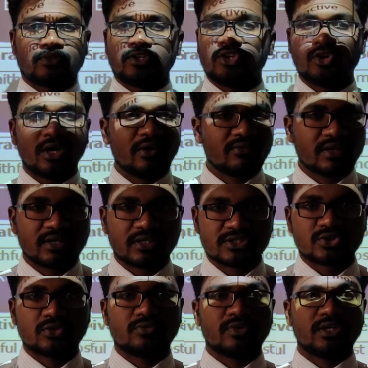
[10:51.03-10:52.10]
you have
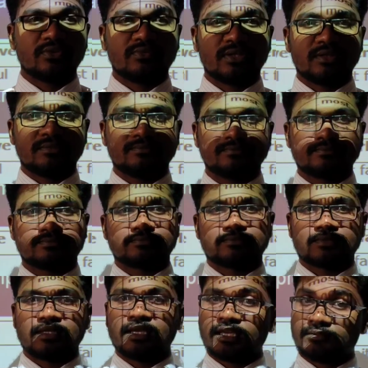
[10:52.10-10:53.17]
understood very well,
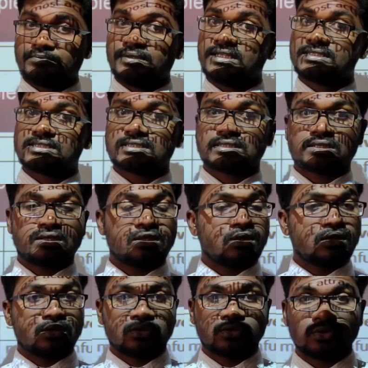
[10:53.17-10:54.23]
and please
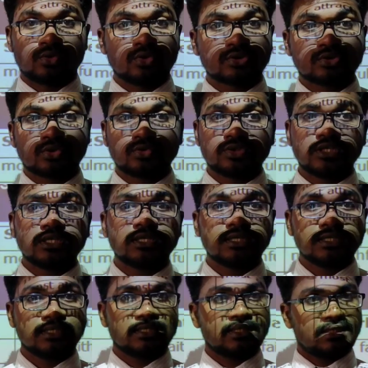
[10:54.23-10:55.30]
go through the
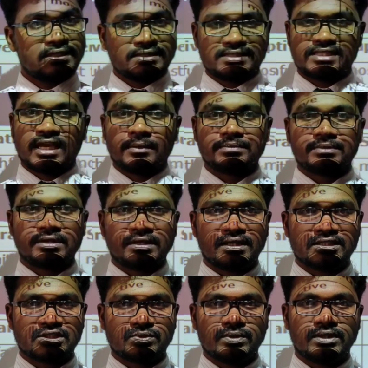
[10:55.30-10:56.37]
chapter
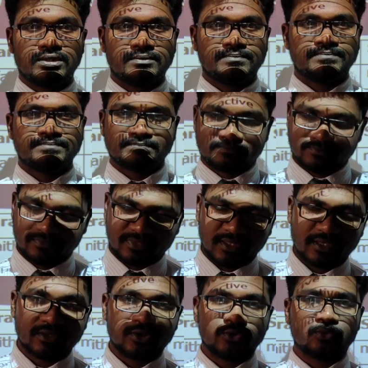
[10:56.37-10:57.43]
as well.
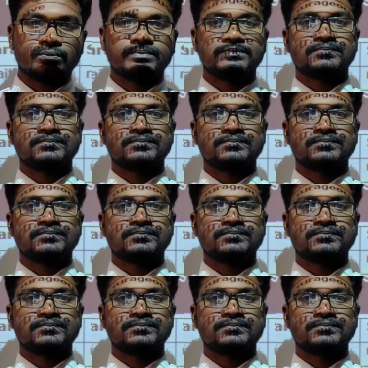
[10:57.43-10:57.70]
Thank you.